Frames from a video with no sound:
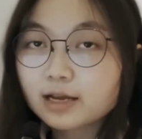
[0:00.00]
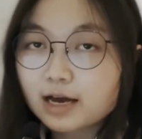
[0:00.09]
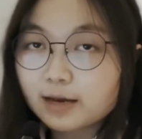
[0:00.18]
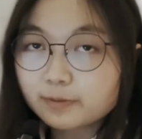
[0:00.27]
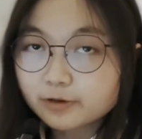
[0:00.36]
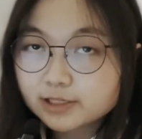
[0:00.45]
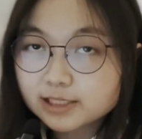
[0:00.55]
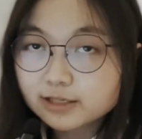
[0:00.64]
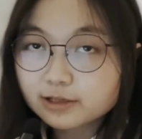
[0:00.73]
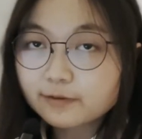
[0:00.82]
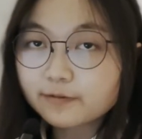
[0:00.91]
I
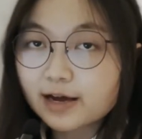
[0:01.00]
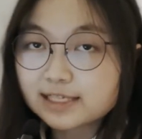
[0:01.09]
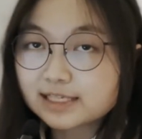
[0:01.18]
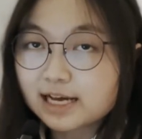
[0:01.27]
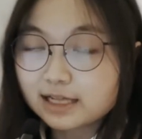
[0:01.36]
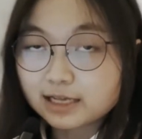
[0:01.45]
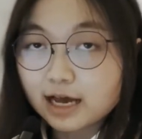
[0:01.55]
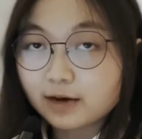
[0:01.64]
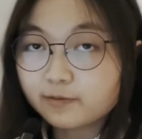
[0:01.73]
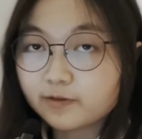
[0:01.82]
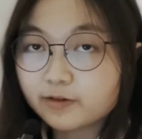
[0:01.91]
personally find that
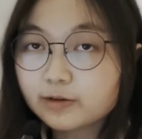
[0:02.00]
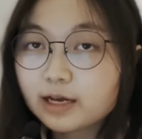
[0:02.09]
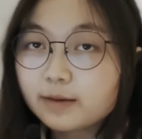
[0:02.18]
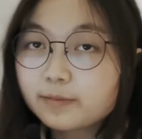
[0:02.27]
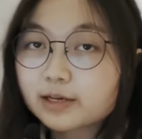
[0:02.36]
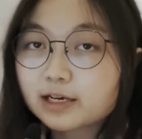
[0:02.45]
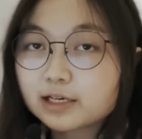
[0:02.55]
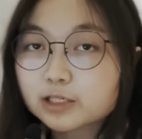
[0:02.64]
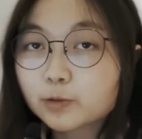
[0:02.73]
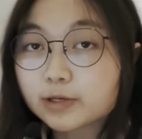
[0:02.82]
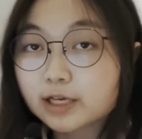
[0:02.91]
unhelpful,
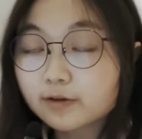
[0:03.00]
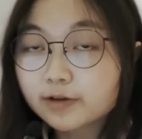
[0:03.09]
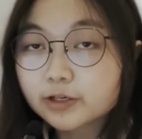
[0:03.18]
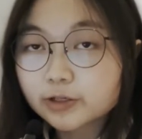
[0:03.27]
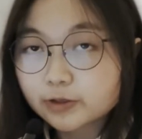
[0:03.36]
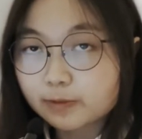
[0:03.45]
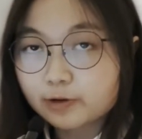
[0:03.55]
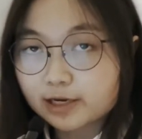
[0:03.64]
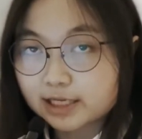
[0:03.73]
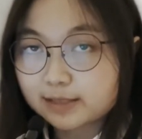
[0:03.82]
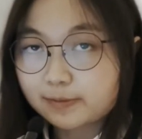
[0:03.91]
because whenever you do a
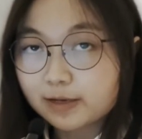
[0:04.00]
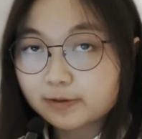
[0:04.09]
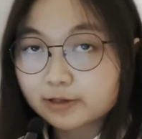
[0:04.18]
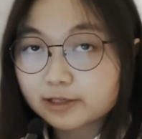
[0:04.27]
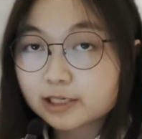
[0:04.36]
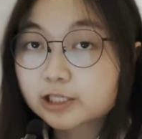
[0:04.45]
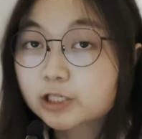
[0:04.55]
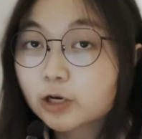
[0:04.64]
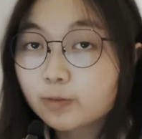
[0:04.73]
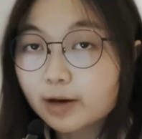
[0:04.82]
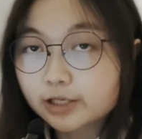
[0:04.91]
practice paper, there's
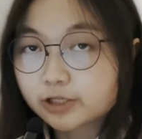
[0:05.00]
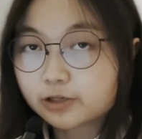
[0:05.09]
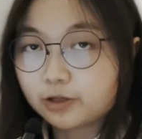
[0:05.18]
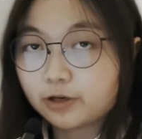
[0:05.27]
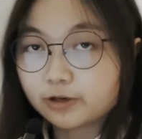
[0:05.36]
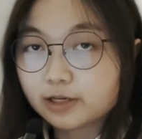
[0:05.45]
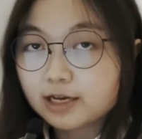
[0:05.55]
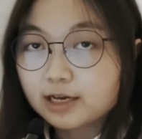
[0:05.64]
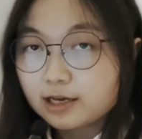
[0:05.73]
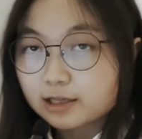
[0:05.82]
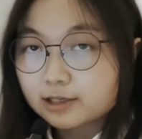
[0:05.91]
so much to learn.
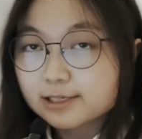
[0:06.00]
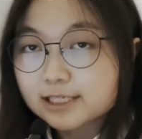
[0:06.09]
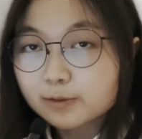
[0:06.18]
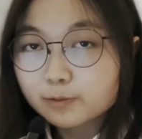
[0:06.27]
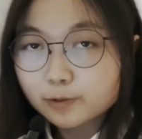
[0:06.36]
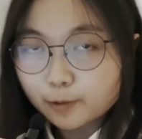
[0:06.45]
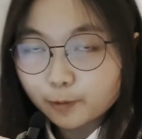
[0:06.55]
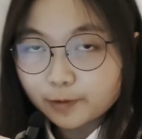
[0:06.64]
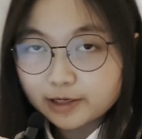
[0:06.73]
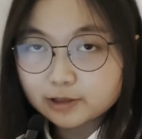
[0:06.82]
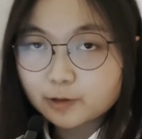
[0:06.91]
There are some
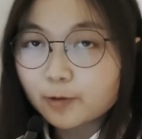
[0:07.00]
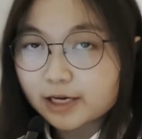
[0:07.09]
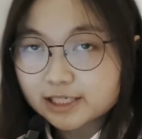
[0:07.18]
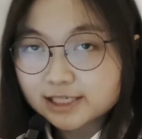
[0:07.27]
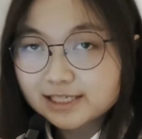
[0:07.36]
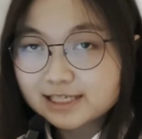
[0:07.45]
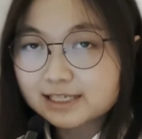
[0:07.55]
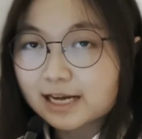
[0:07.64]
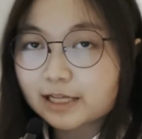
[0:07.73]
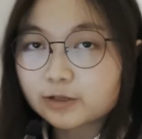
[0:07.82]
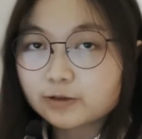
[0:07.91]
weird questions
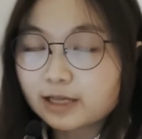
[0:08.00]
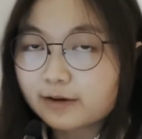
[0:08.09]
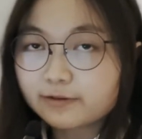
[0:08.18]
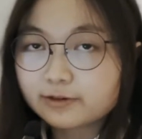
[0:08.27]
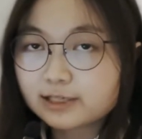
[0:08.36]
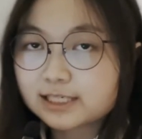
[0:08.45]
that you never